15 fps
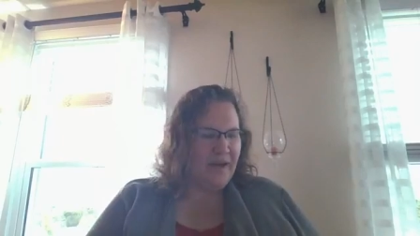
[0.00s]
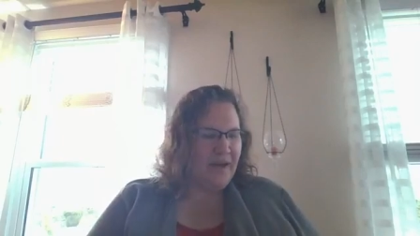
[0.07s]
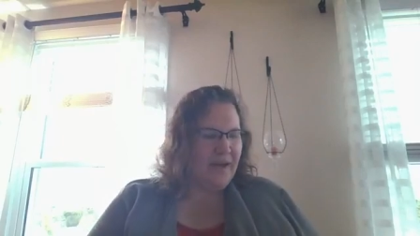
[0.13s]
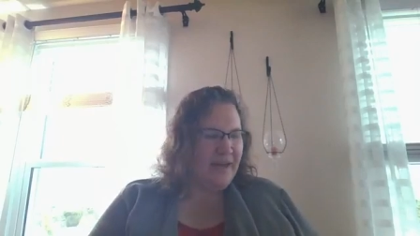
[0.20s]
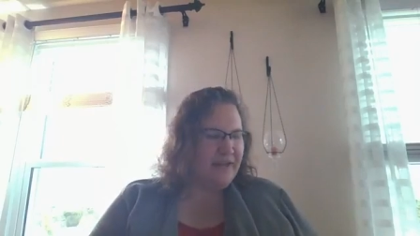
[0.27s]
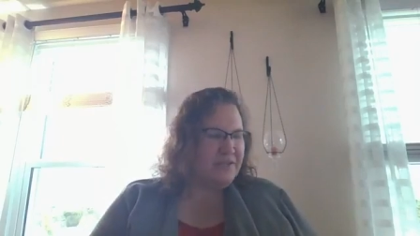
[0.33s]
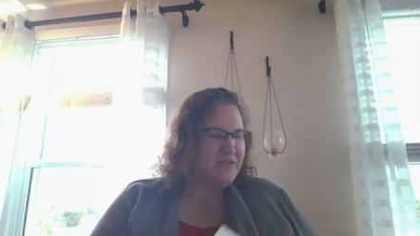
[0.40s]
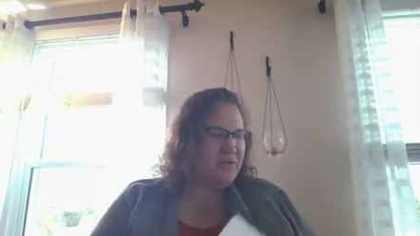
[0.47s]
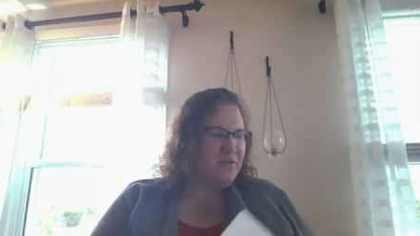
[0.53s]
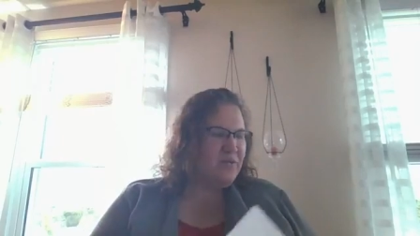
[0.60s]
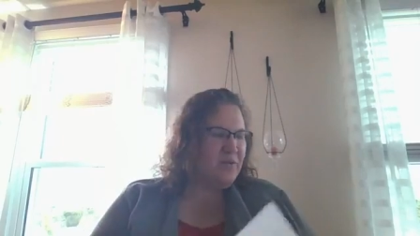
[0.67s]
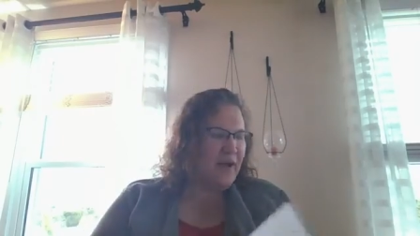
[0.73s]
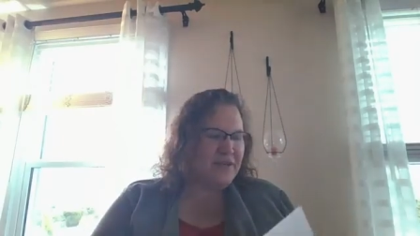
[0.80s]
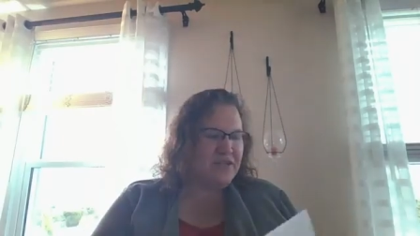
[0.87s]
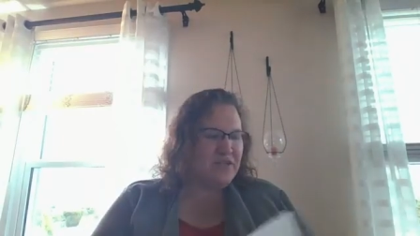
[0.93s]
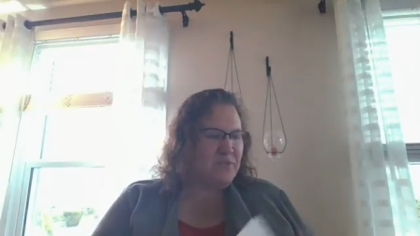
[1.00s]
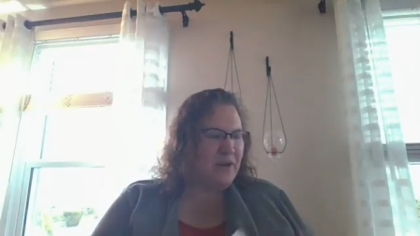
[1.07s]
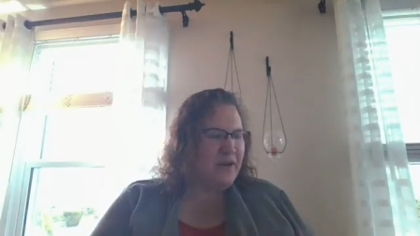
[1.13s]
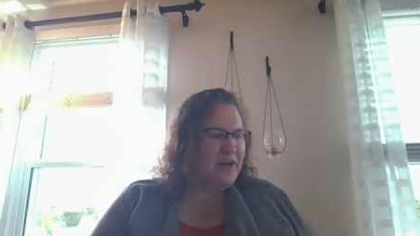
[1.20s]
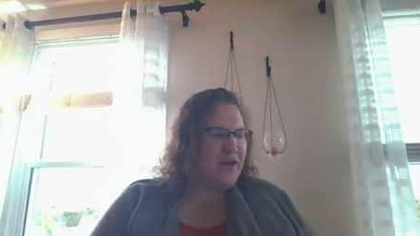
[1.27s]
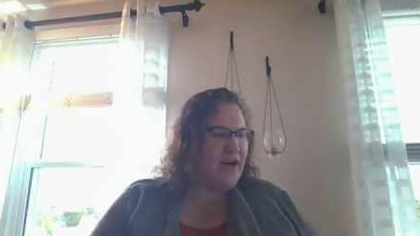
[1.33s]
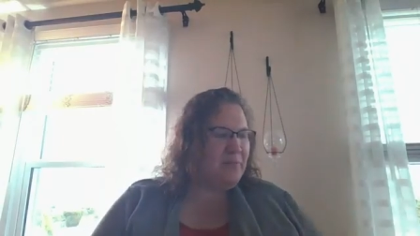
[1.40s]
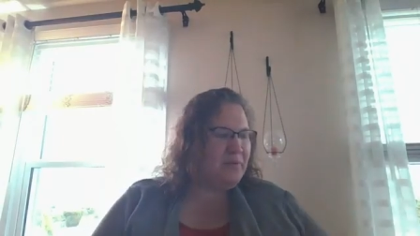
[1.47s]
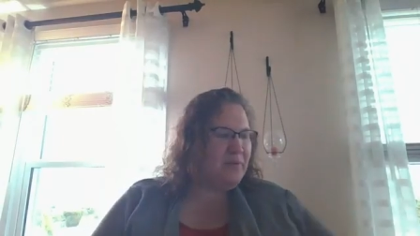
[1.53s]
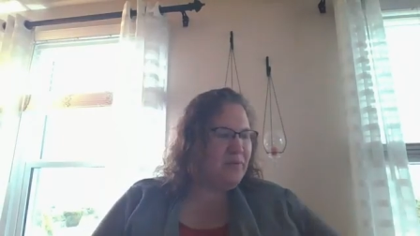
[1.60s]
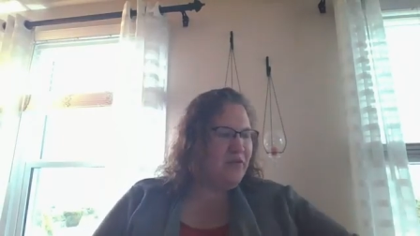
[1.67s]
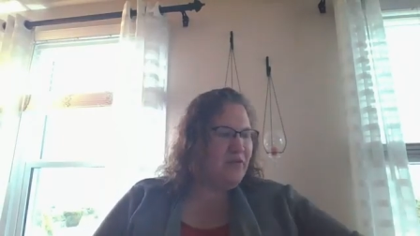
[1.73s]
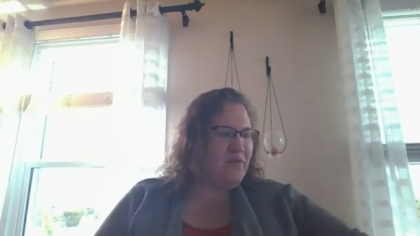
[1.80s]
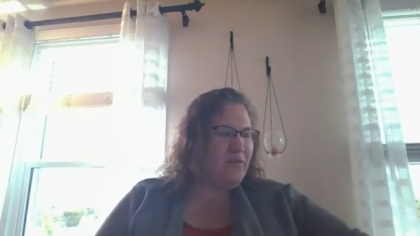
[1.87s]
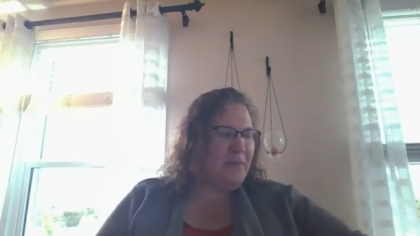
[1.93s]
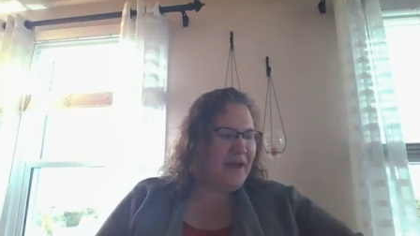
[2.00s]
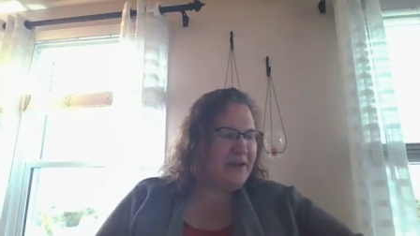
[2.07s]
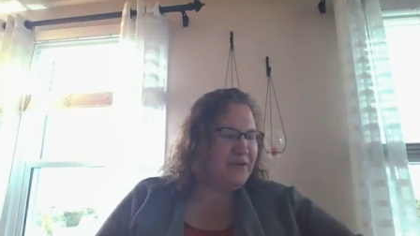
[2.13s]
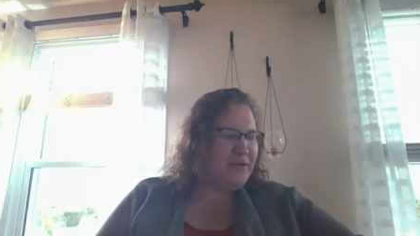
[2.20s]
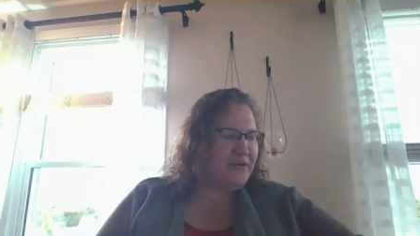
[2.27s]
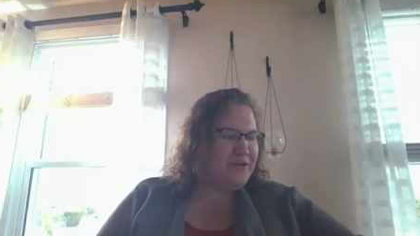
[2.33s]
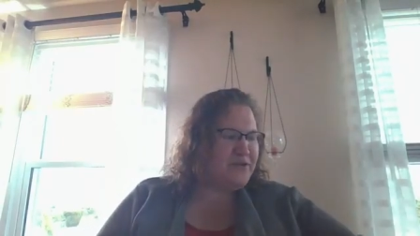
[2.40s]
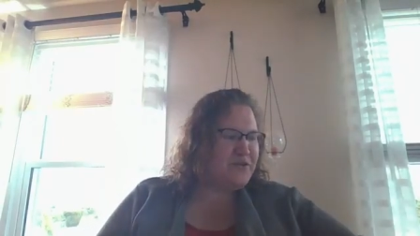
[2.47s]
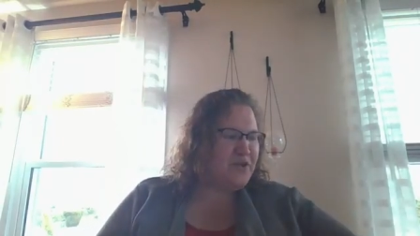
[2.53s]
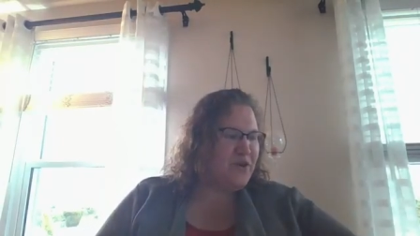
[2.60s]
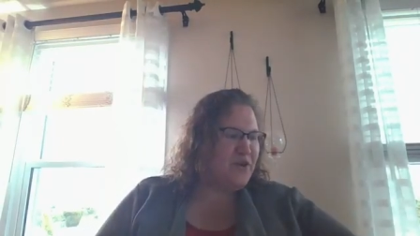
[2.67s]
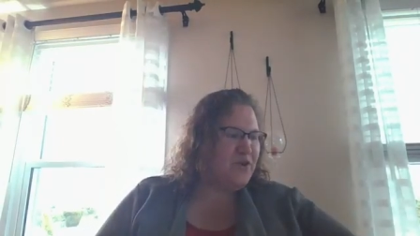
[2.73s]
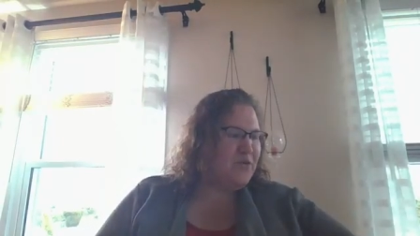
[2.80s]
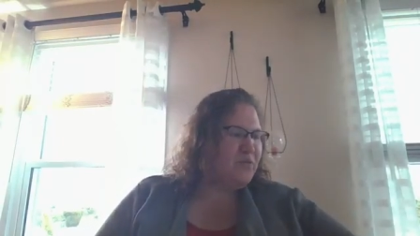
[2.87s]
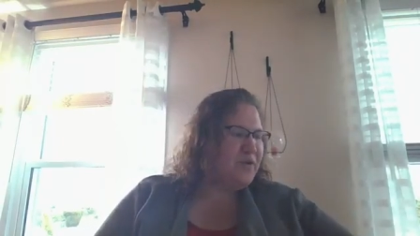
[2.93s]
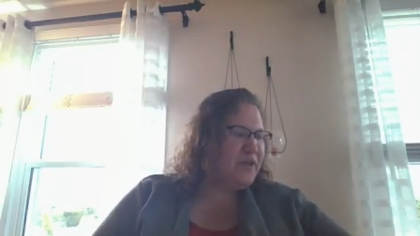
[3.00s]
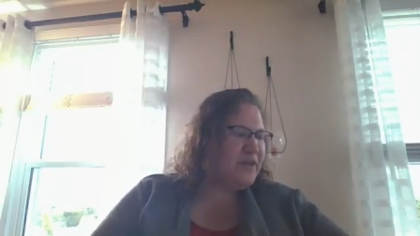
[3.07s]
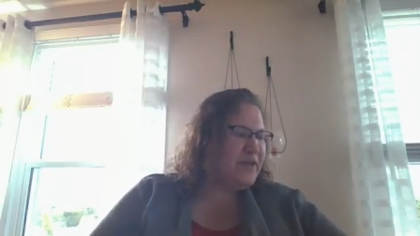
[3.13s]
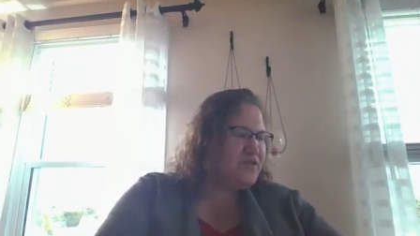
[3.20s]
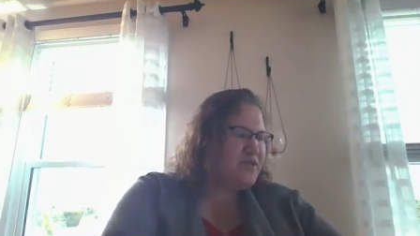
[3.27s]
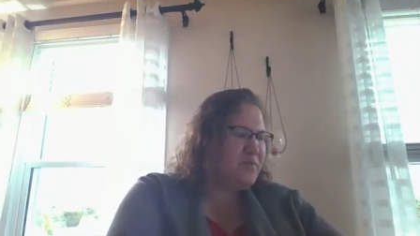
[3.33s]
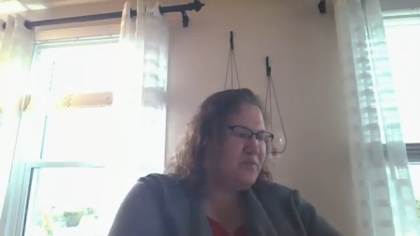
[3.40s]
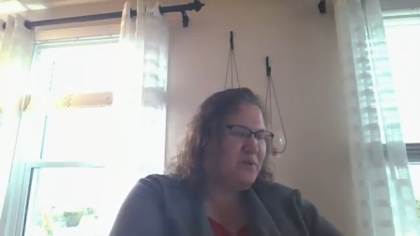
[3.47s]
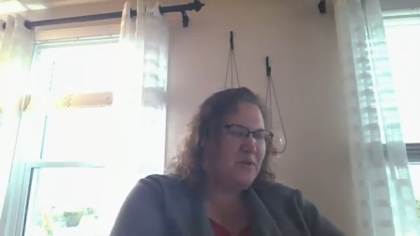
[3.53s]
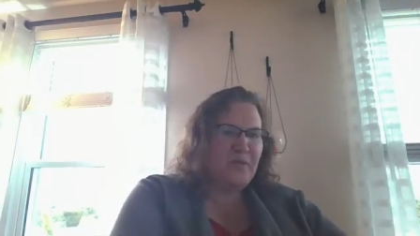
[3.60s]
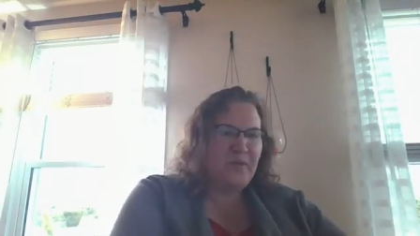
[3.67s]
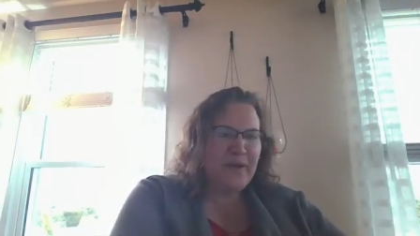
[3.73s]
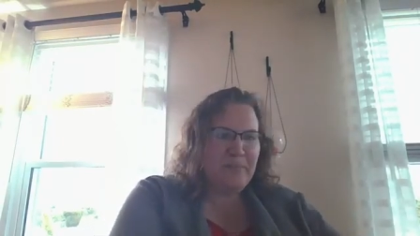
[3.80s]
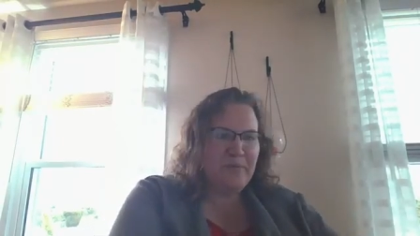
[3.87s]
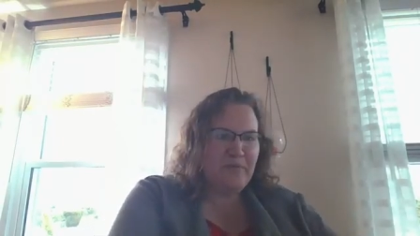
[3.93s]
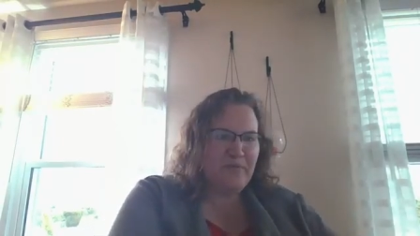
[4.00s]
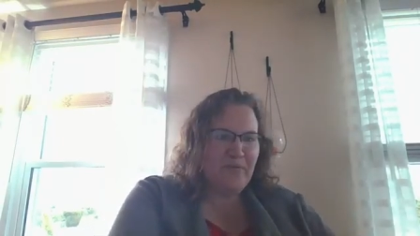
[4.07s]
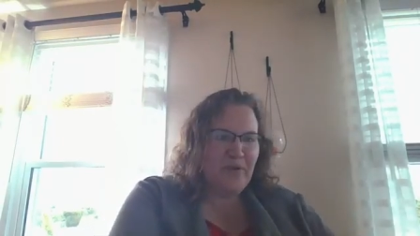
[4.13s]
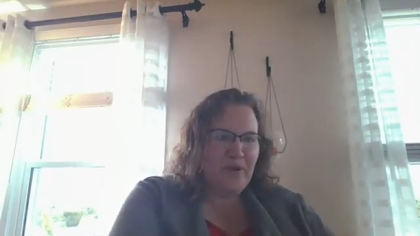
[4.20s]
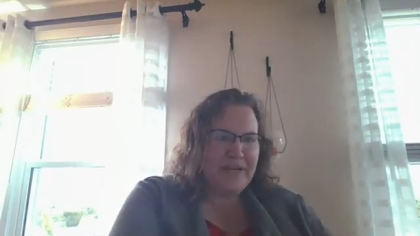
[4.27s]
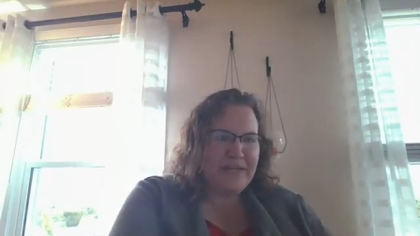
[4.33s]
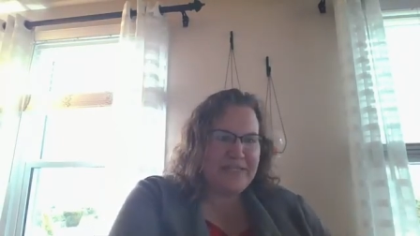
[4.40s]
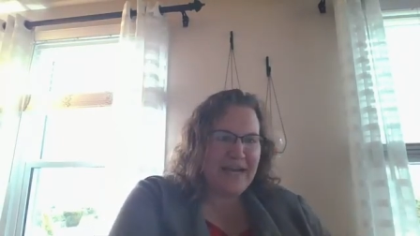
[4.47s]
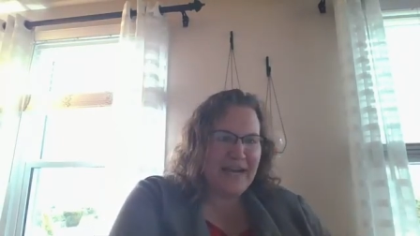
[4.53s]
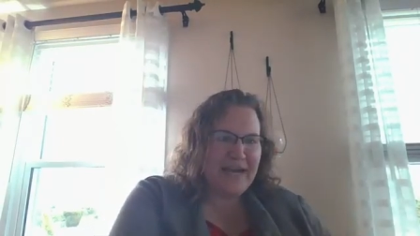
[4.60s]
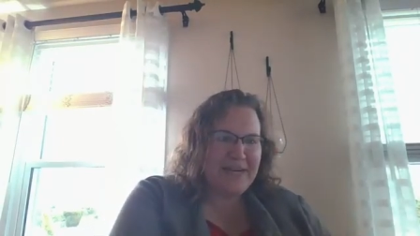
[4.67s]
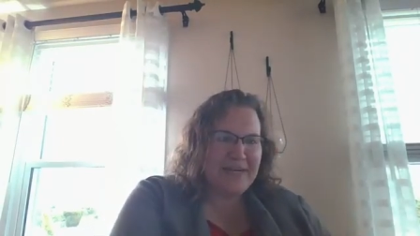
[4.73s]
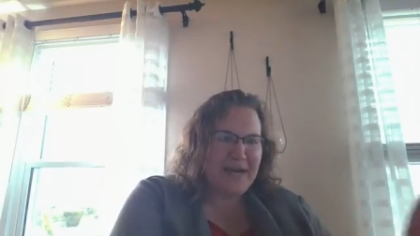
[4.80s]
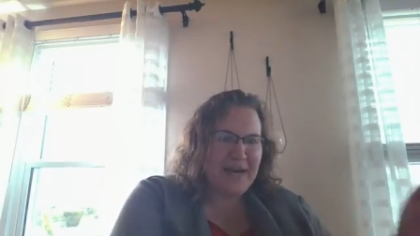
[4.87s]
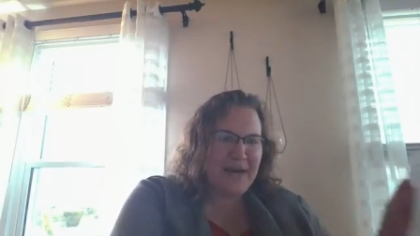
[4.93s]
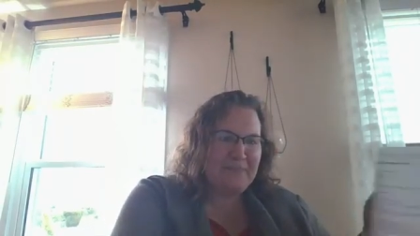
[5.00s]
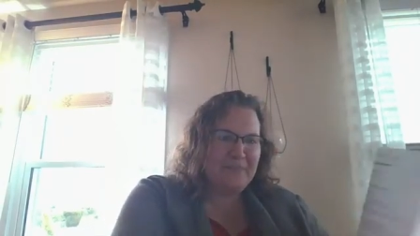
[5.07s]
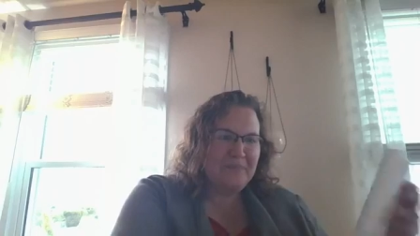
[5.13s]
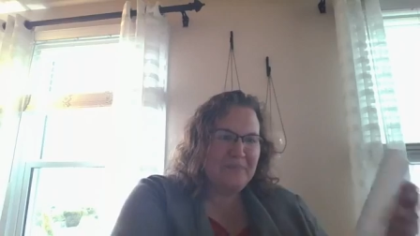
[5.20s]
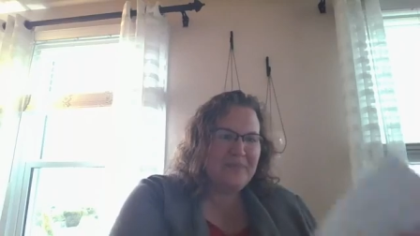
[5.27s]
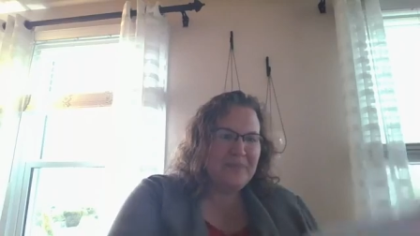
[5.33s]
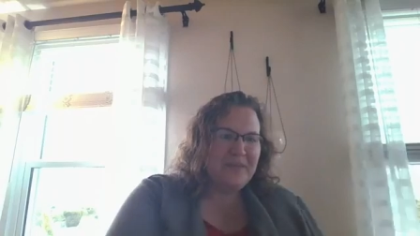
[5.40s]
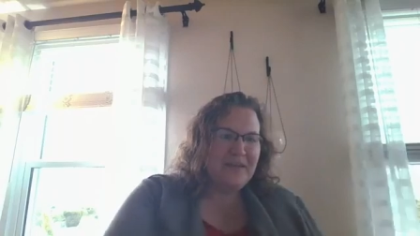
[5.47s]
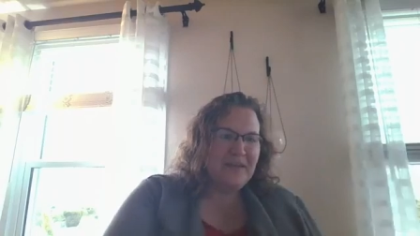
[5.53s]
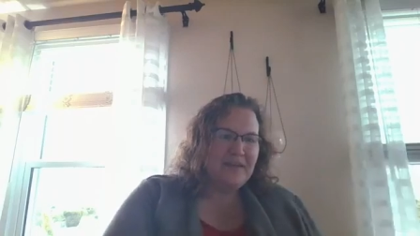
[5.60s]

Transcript: Okay, so I just want a couple of reminders really super quick before I signed up.